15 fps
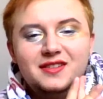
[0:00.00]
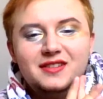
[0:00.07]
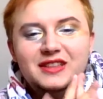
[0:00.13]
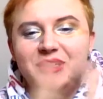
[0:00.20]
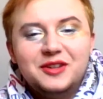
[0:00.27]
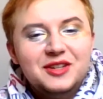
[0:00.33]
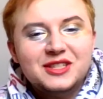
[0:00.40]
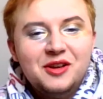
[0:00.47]

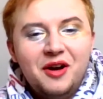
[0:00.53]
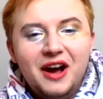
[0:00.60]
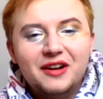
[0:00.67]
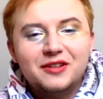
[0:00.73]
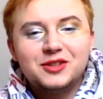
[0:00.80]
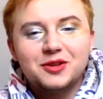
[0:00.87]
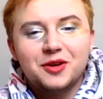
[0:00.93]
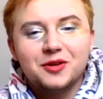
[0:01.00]
There is no
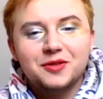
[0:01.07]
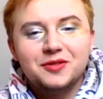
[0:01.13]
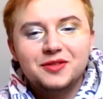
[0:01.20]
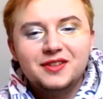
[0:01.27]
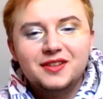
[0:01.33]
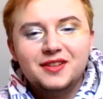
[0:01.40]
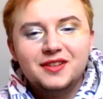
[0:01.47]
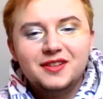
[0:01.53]
outro.
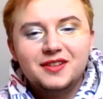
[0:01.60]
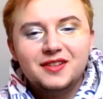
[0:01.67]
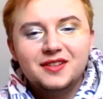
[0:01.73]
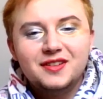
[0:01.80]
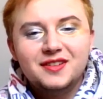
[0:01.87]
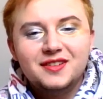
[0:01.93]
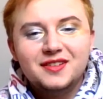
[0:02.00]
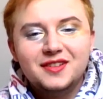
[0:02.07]

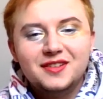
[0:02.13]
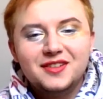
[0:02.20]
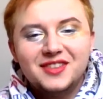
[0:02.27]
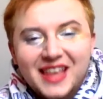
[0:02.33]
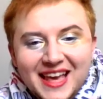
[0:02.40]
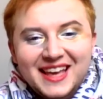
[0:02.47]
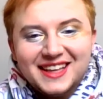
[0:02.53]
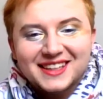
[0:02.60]

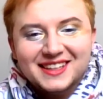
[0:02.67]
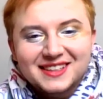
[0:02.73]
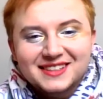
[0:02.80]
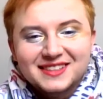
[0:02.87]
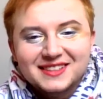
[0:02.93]
Think!